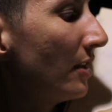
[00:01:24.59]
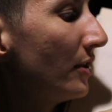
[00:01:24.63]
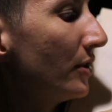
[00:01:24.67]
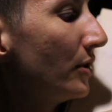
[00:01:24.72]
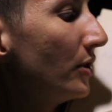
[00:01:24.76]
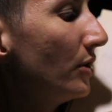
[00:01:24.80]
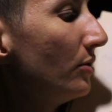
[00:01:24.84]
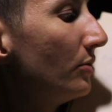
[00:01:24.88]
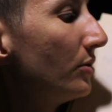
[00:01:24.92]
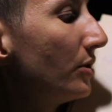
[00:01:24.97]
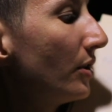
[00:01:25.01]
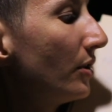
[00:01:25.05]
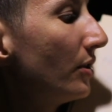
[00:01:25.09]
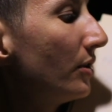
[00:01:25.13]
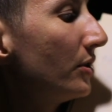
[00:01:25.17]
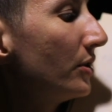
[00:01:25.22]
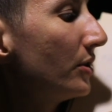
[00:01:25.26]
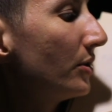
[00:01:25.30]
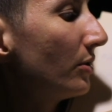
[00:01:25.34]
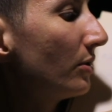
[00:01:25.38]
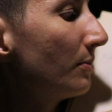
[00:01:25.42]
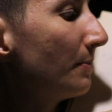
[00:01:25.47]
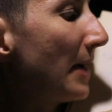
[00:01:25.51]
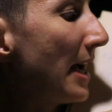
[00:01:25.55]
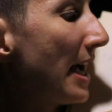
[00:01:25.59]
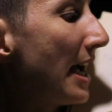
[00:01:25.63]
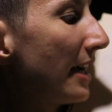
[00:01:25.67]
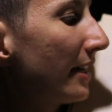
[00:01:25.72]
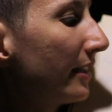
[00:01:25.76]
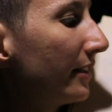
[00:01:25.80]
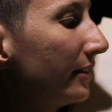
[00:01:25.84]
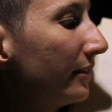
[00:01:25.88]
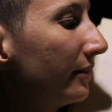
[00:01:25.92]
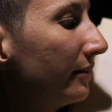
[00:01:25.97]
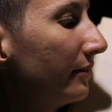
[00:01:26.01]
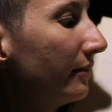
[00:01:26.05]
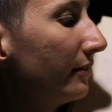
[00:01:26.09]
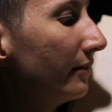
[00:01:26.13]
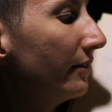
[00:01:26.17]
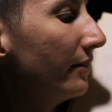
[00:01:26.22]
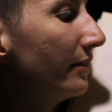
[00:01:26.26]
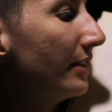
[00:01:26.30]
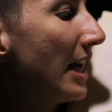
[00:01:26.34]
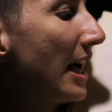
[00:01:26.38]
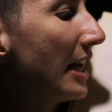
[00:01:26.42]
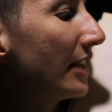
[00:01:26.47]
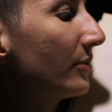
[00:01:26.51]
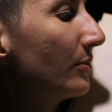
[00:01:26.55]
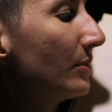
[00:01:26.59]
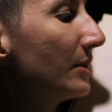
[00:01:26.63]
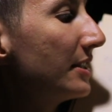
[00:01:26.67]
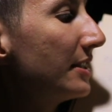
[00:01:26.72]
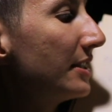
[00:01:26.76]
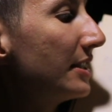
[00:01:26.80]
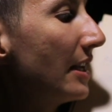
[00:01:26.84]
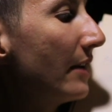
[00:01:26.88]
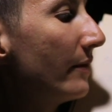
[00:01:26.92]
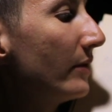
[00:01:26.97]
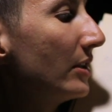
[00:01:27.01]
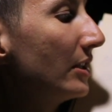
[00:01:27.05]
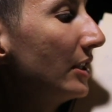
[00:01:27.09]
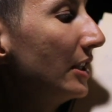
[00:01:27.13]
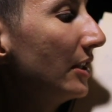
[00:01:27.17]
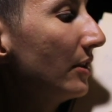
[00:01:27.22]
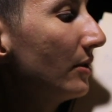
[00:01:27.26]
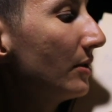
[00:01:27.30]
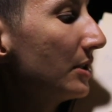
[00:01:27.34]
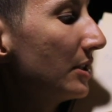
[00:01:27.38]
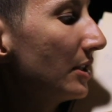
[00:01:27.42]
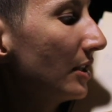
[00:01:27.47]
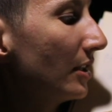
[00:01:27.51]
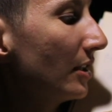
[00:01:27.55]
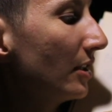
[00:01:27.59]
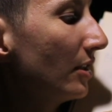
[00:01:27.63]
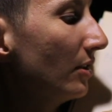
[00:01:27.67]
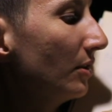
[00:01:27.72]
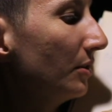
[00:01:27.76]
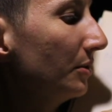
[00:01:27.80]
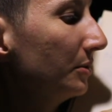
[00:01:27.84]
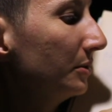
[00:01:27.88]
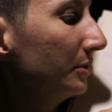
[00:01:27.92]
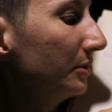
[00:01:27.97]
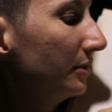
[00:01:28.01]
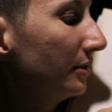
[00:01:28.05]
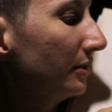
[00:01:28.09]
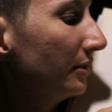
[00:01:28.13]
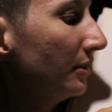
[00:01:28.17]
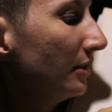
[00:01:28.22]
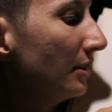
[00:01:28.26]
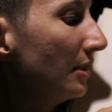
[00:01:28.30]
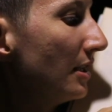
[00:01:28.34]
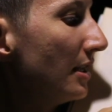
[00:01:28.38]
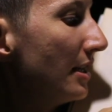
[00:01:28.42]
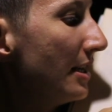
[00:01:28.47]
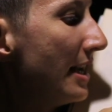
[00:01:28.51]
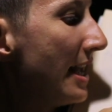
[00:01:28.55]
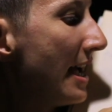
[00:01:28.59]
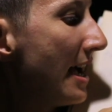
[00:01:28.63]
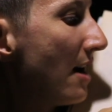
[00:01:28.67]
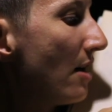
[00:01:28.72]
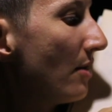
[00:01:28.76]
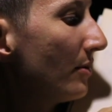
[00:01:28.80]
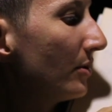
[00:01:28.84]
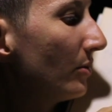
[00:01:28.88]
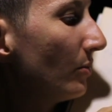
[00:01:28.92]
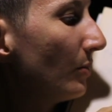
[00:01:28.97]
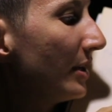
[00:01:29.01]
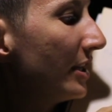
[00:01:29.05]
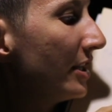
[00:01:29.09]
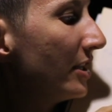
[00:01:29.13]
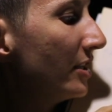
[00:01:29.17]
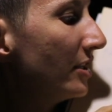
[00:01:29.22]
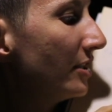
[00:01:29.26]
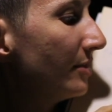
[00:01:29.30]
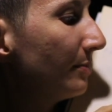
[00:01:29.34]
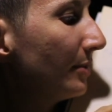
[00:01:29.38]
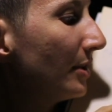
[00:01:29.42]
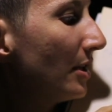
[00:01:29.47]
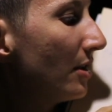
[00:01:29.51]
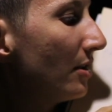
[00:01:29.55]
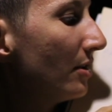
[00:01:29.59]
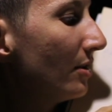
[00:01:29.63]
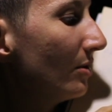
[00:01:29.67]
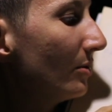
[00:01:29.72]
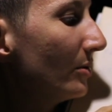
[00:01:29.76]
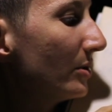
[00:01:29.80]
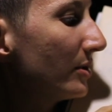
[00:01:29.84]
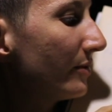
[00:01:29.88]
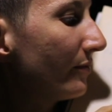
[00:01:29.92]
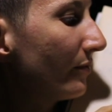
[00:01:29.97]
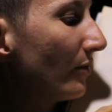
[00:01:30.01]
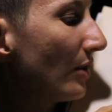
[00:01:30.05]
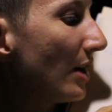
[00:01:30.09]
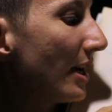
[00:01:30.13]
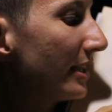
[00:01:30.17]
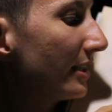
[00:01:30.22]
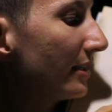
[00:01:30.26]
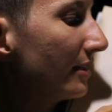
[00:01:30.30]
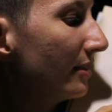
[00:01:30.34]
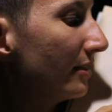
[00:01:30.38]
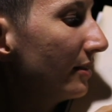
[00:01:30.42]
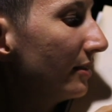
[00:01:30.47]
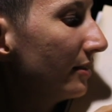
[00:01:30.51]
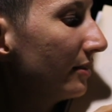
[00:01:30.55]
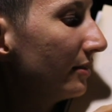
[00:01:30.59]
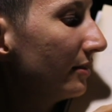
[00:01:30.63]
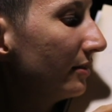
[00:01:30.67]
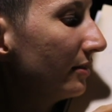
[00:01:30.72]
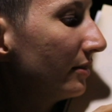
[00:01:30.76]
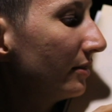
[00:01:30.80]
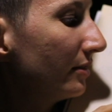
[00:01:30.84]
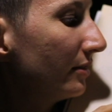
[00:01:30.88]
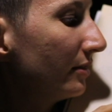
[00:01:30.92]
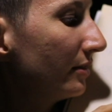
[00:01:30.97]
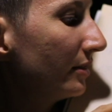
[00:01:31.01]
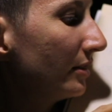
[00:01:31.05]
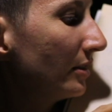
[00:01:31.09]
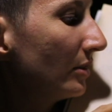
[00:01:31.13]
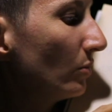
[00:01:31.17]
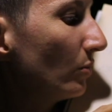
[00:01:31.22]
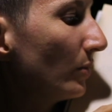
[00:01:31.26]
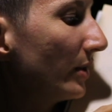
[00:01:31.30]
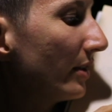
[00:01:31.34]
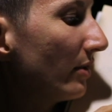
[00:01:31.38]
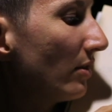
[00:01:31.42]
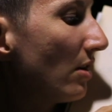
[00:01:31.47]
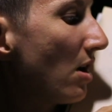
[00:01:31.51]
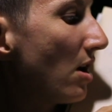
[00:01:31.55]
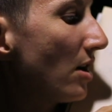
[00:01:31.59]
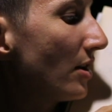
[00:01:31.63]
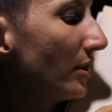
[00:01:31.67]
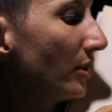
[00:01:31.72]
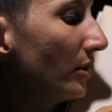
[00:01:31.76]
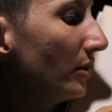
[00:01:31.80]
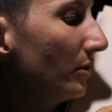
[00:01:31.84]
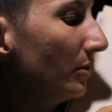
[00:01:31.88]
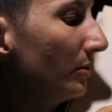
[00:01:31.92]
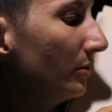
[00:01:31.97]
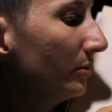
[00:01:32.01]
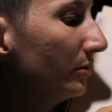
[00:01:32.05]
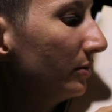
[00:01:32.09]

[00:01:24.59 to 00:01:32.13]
You turned your back. That was 7 years ago. Now the wind blows, frightened. Where are you?